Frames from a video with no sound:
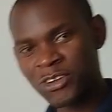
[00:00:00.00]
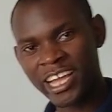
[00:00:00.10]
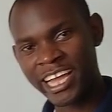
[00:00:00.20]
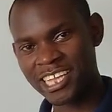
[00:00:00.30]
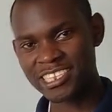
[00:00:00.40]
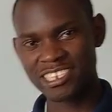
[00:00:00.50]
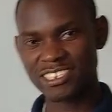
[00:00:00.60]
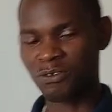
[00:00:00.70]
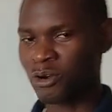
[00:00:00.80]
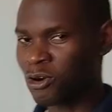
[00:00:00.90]
Hello
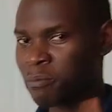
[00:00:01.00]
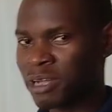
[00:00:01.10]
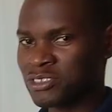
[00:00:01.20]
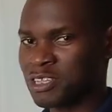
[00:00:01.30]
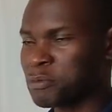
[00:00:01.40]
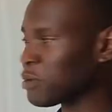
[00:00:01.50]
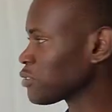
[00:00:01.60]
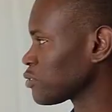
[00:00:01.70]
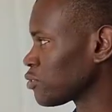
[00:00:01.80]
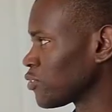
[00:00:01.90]
guys, welcome back to
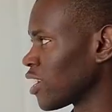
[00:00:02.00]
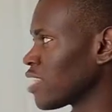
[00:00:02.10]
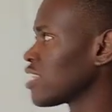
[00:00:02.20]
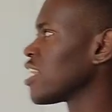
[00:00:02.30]
Sapima tutorial.